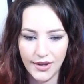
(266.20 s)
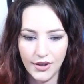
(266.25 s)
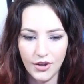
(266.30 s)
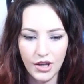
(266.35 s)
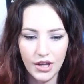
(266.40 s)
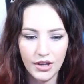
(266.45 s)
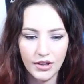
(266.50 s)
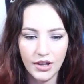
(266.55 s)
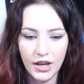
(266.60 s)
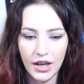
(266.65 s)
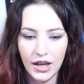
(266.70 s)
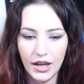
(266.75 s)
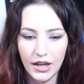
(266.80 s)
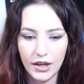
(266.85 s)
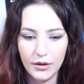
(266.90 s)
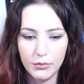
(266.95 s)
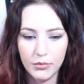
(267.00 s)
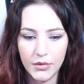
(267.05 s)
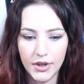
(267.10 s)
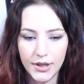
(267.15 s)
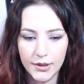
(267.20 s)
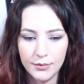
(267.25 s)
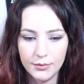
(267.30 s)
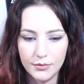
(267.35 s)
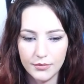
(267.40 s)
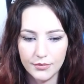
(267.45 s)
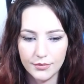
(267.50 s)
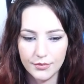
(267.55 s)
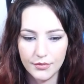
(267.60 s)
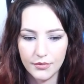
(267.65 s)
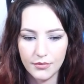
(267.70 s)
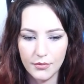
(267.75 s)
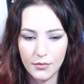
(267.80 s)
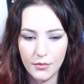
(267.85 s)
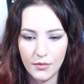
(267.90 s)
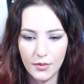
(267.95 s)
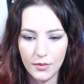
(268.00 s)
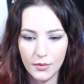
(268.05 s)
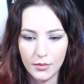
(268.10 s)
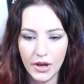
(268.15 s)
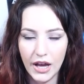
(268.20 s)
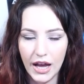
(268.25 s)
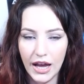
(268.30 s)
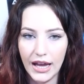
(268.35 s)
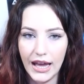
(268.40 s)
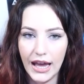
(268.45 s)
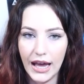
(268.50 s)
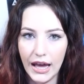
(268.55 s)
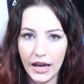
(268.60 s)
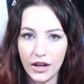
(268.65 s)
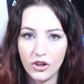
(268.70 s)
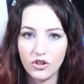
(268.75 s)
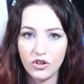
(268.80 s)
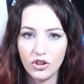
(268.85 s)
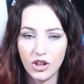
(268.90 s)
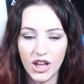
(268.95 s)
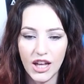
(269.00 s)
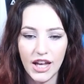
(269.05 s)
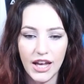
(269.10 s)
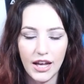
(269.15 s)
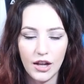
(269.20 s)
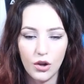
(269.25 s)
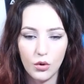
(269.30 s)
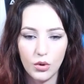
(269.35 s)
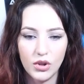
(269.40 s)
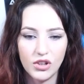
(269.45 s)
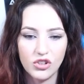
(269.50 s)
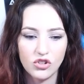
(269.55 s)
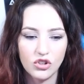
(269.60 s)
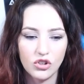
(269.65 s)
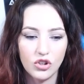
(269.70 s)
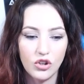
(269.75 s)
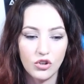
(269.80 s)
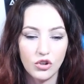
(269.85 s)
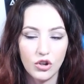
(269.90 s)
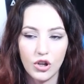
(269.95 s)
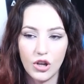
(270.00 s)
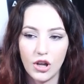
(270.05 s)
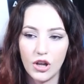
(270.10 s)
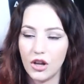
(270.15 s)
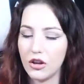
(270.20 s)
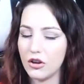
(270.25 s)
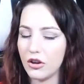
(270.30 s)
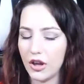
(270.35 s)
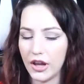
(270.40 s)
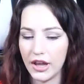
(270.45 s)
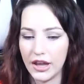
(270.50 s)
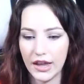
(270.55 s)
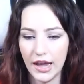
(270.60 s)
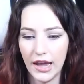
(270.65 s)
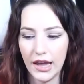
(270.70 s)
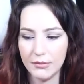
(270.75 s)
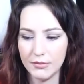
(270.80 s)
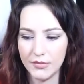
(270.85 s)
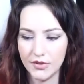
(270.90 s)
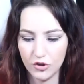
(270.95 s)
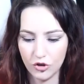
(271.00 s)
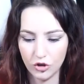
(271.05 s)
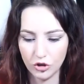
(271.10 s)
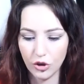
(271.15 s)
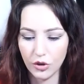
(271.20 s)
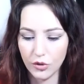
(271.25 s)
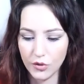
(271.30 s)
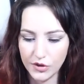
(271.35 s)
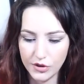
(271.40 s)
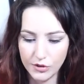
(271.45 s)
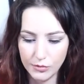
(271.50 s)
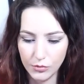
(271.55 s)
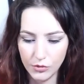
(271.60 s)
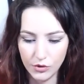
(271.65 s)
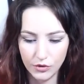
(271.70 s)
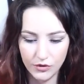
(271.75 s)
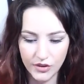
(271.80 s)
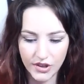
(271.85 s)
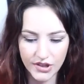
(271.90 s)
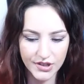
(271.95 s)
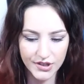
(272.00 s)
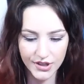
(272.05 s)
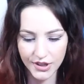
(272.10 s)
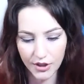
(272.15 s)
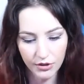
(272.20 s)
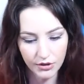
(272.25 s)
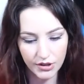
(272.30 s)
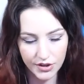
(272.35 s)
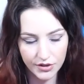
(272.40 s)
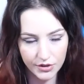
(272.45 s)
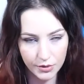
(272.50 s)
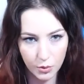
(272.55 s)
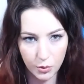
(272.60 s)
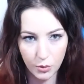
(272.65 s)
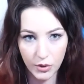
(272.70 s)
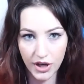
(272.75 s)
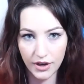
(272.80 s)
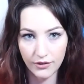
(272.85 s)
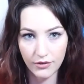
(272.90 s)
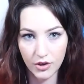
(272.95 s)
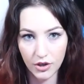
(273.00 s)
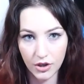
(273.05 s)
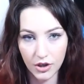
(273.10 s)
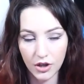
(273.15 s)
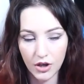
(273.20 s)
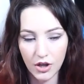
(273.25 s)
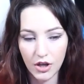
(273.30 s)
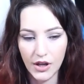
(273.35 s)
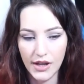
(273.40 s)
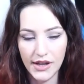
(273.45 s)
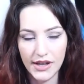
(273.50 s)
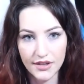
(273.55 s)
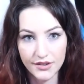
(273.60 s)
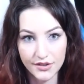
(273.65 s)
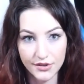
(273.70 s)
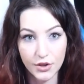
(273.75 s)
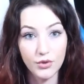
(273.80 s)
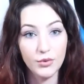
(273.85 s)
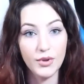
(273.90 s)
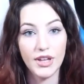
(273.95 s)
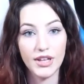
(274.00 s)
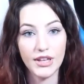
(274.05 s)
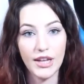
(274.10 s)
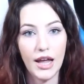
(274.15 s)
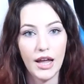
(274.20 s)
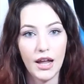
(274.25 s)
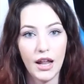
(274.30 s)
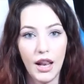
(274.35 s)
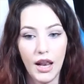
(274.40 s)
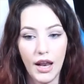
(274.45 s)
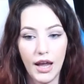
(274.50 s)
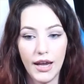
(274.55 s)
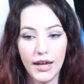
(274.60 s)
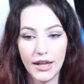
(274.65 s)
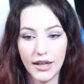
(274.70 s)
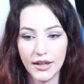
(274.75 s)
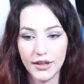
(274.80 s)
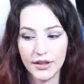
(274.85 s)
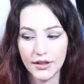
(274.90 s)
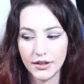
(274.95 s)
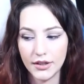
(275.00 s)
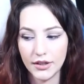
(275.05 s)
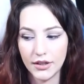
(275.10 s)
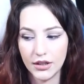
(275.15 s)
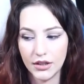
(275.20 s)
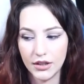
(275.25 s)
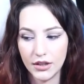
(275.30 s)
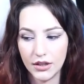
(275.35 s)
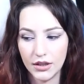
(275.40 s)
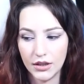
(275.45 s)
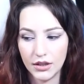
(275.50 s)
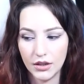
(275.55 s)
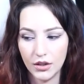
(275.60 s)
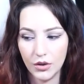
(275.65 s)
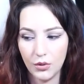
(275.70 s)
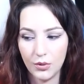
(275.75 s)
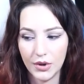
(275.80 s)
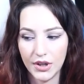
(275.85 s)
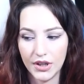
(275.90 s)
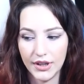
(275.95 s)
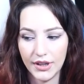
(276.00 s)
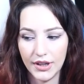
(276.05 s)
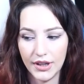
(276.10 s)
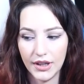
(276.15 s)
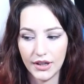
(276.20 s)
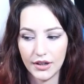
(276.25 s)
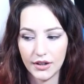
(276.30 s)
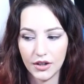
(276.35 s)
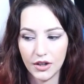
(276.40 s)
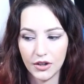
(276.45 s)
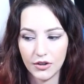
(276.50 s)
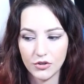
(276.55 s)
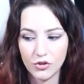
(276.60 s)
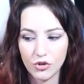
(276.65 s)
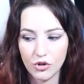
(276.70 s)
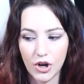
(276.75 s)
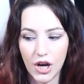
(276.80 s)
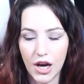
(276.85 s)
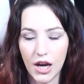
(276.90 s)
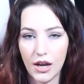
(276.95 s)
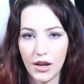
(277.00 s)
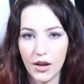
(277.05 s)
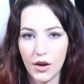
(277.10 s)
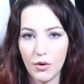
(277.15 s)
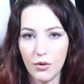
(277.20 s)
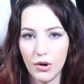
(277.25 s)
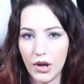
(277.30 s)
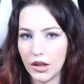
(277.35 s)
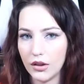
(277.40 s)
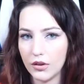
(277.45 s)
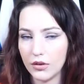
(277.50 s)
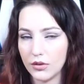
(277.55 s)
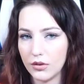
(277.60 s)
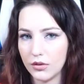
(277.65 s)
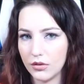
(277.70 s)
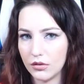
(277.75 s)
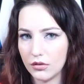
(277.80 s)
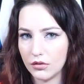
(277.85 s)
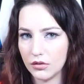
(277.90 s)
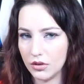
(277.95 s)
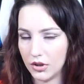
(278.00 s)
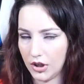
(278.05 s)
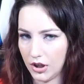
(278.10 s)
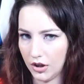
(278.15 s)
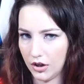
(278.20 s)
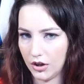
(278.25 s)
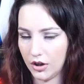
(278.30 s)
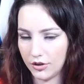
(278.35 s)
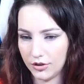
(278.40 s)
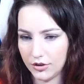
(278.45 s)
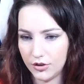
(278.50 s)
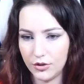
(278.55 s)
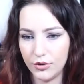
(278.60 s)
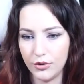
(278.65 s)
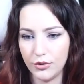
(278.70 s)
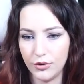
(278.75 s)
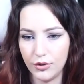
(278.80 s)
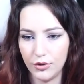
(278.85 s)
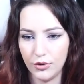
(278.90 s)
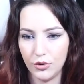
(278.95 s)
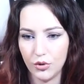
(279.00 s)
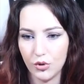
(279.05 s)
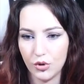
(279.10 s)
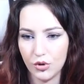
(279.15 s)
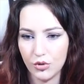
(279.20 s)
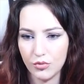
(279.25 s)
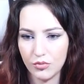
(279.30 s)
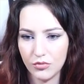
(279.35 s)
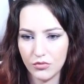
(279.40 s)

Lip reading: You can hate me, but I actually hate when games, shows, movies, series, whatever is doing that. Like, when they are trying way too hard to